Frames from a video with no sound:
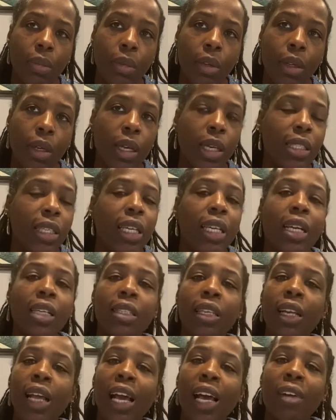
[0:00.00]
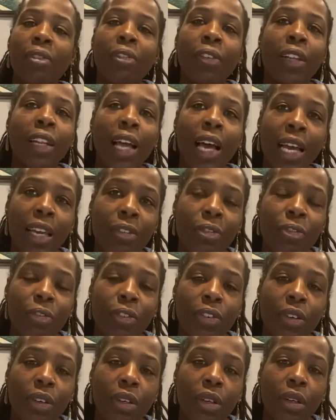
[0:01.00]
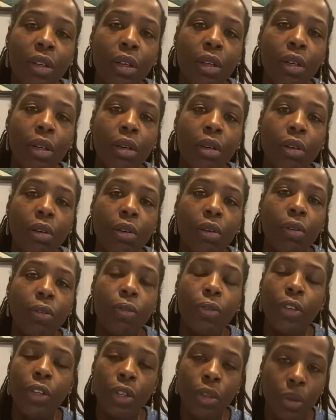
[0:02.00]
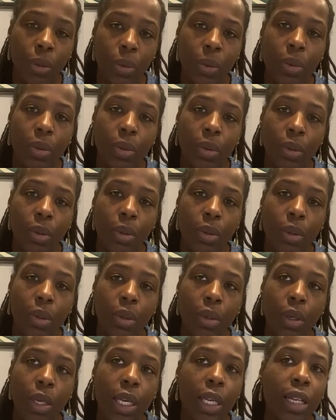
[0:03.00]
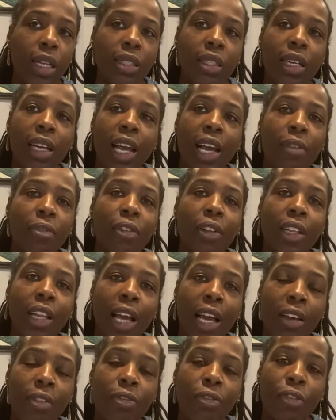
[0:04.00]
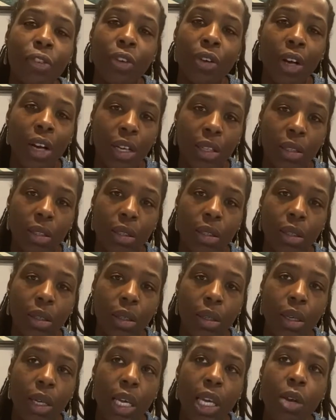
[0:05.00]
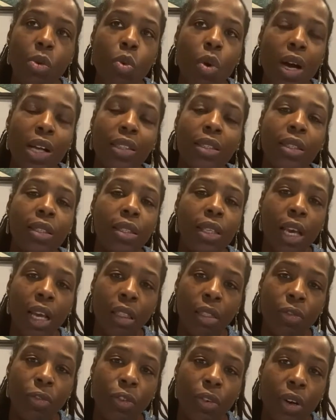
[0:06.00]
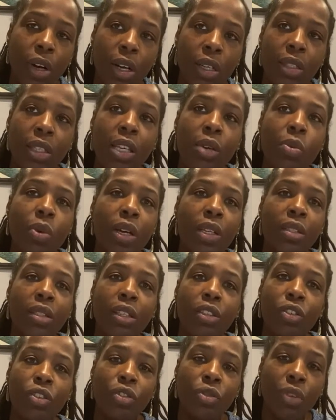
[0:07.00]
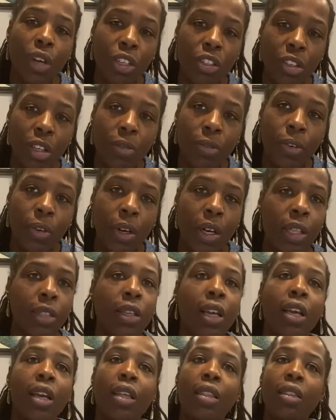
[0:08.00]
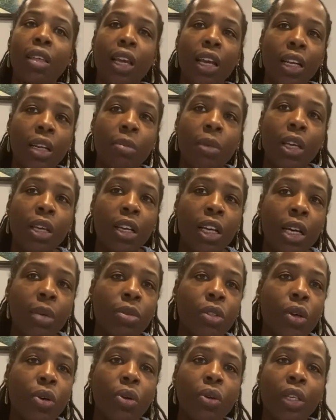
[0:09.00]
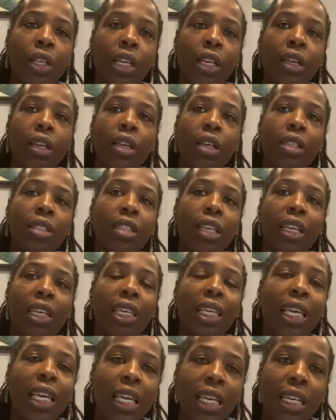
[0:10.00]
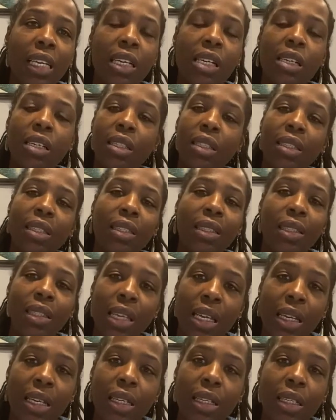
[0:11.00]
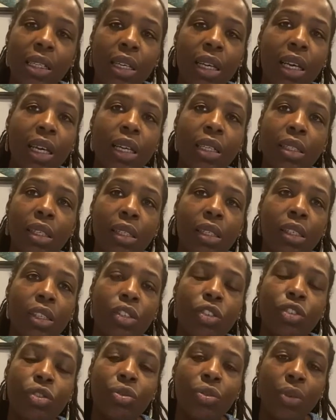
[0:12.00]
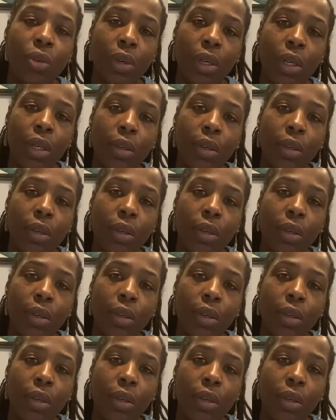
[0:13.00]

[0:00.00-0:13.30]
Because he doesn't have life for you. He doesn't have life for us. He wants death for us. He wants destruction for us. The enemy comes only to kill, steal, and to destroy.